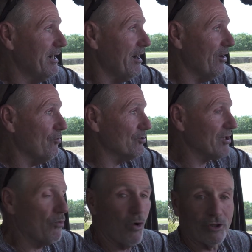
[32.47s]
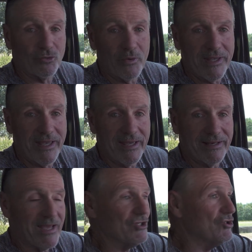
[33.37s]
Of course, I worked the
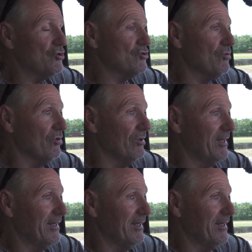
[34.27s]
weekend as usual,